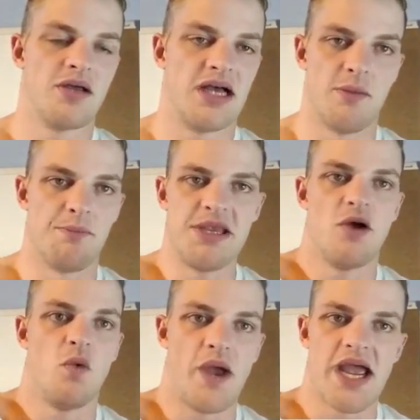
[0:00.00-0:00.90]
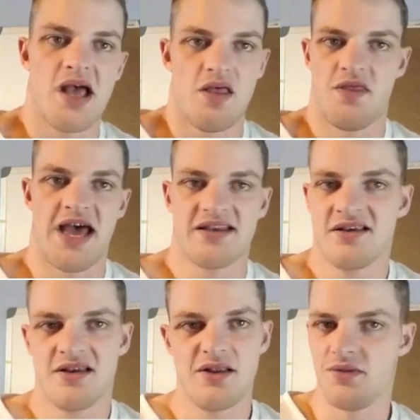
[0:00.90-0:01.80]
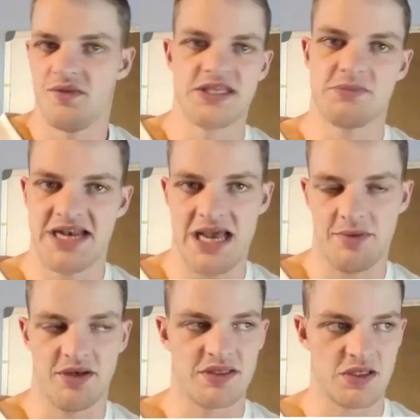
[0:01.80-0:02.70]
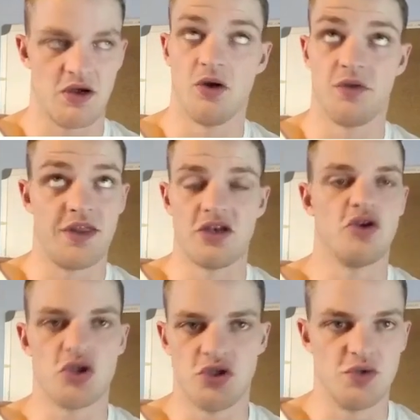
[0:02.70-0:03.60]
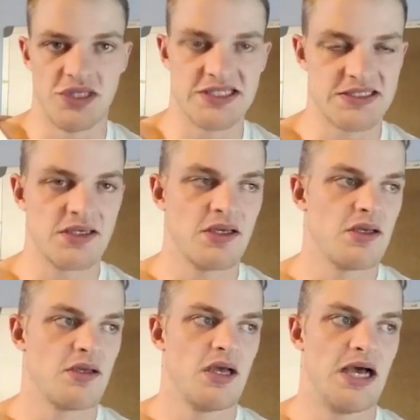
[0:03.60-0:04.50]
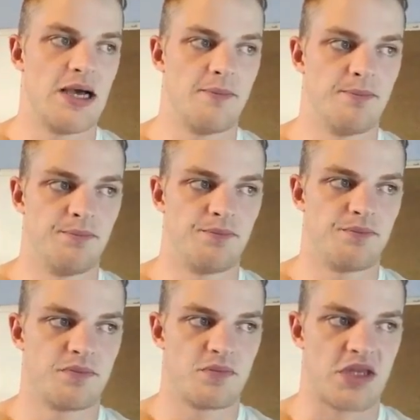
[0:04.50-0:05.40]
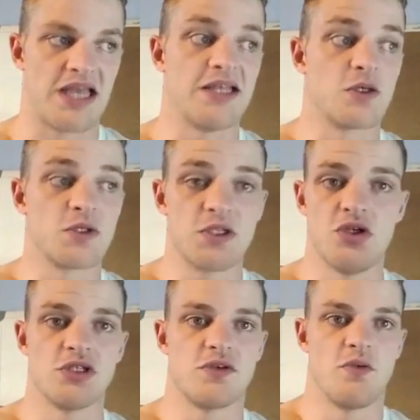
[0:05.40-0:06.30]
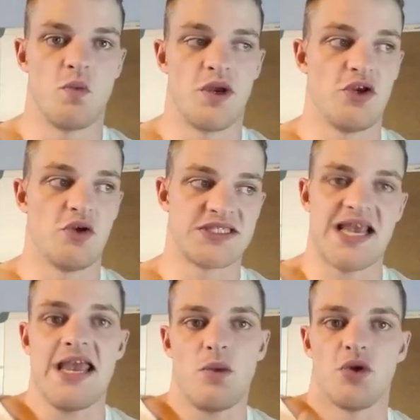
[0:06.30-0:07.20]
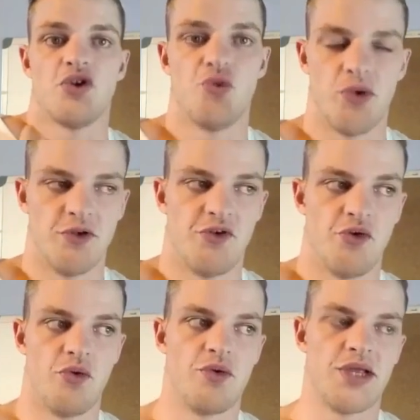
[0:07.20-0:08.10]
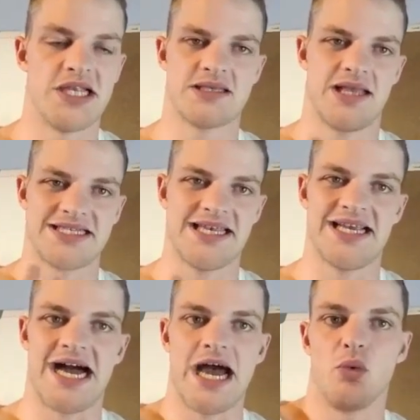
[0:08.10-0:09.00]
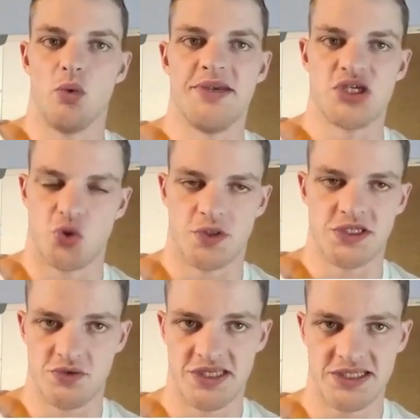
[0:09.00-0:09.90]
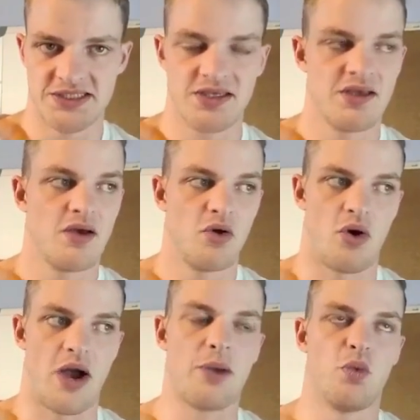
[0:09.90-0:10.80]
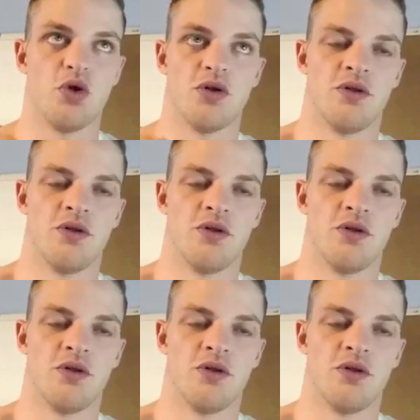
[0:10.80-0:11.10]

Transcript: be aware that this might happen, or that you should do this. And it's also used when you're saying what you will do. It's like saying, I will be sure to do this, or I will